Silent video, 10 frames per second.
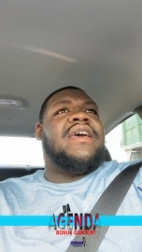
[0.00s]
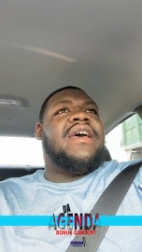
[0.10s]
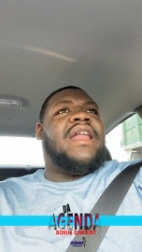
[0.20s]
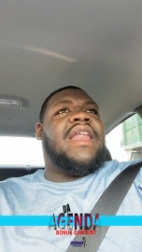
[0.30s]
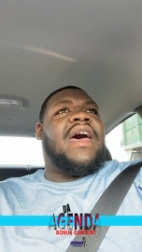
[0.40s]

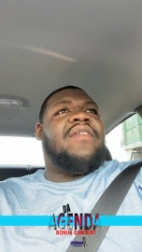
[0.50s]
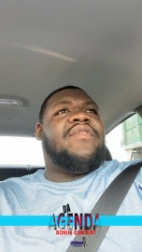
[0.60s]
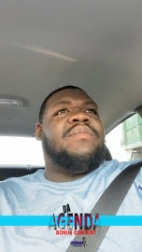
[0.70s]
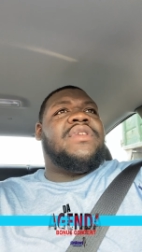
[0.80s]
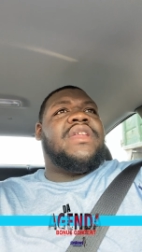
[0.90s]
a lot of
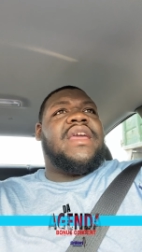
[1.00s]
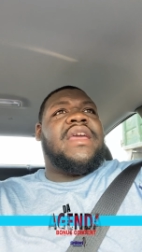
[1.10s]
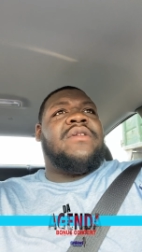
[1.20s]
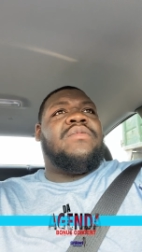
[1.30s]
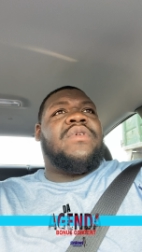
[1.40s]
them
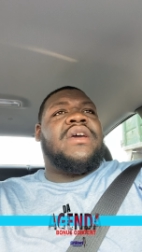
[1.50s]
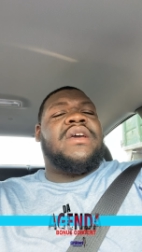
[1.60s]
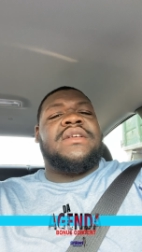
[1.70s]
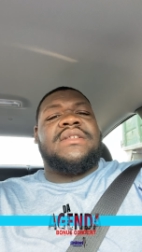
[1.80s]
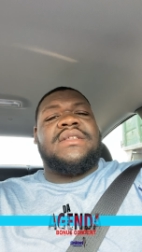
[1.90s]
did
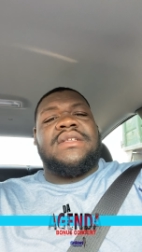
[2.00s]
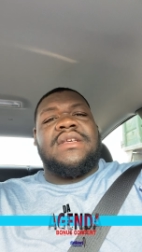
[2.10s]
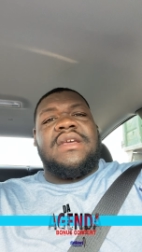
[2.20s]
was,